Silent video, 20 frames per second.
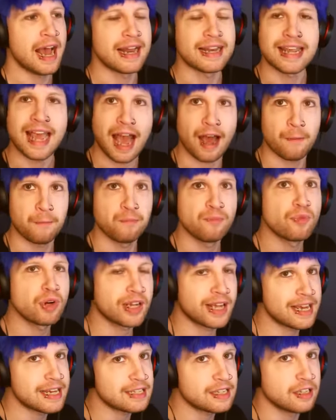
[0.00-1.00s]
And yeah,
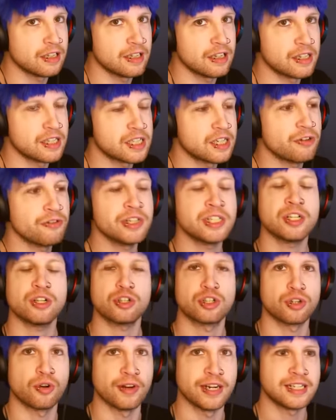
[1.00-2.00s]
we're canceling the series.
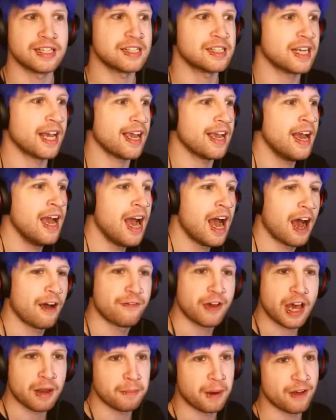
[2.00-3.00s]
Sorry to say,
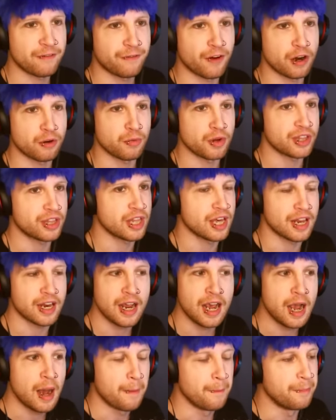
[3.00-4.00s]
I've had my fun with
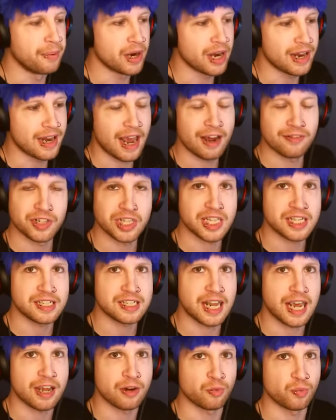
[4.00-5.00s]
it, but
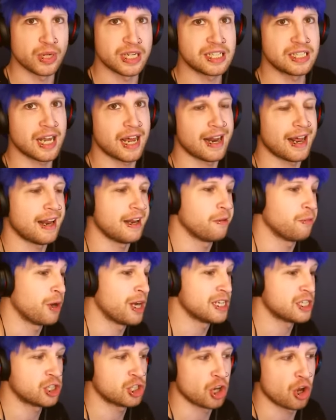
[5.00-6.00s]
everything's getting reset
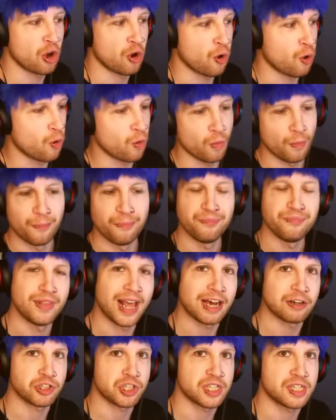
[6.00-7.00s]
anyway, so
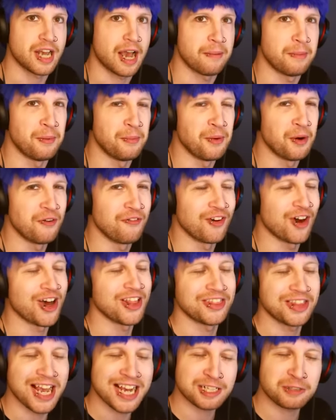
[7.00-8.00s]
now's the time to move
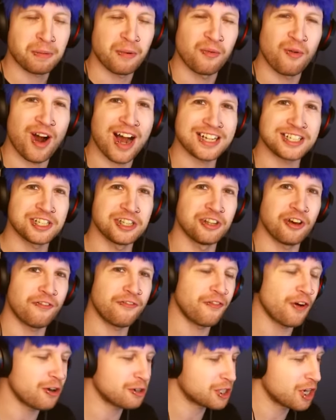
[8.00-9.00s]
on. Thanks for watching, though,
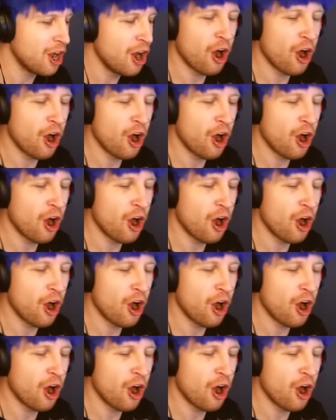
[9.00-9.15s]
folks.